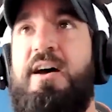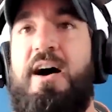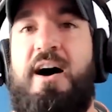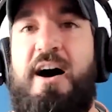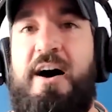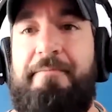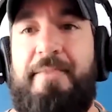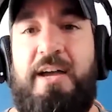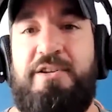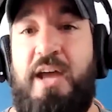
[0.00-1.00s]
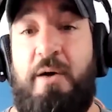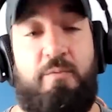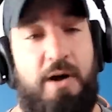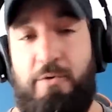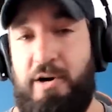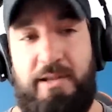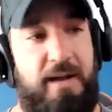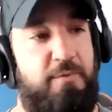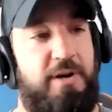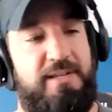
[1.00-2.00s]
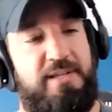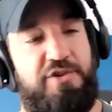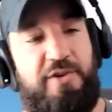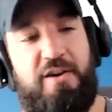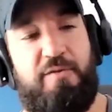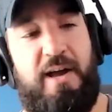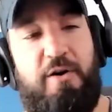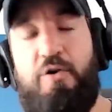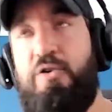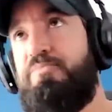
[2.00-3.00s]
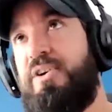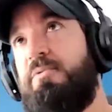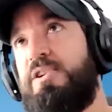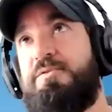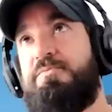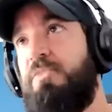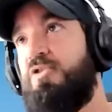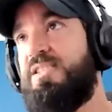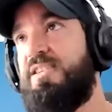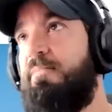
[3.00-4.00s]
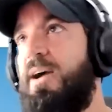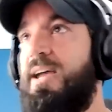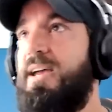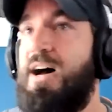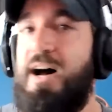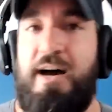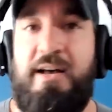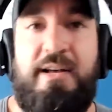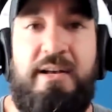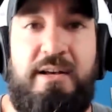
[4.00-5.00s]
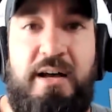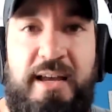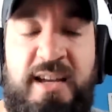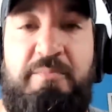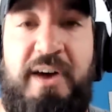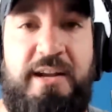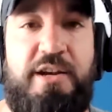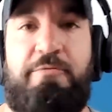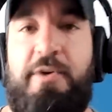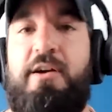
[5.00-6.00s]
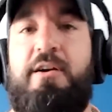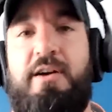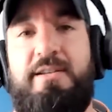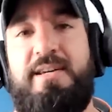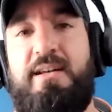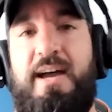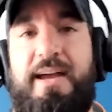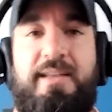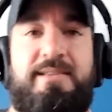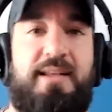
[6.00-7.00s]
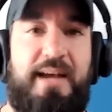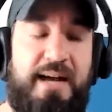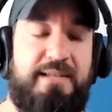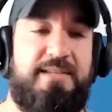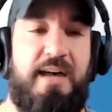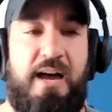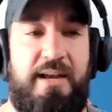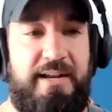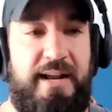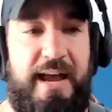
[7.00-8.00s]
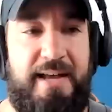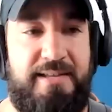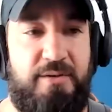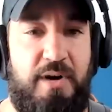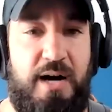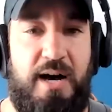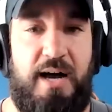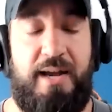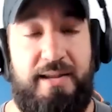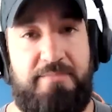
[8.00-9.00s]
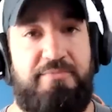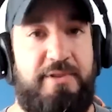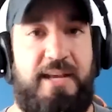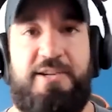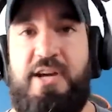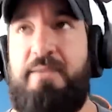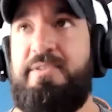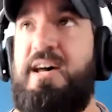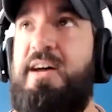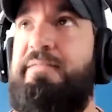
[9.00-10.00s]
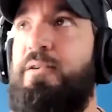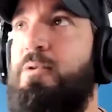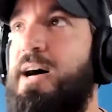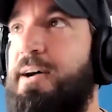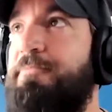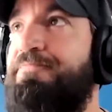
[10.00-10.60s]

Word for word: Um, and, and I worked, I worked as a trainer my whole, pretty much most of my, uh, independent career until I, until I got signed and I had to, uh, I had to put that job aside for a while.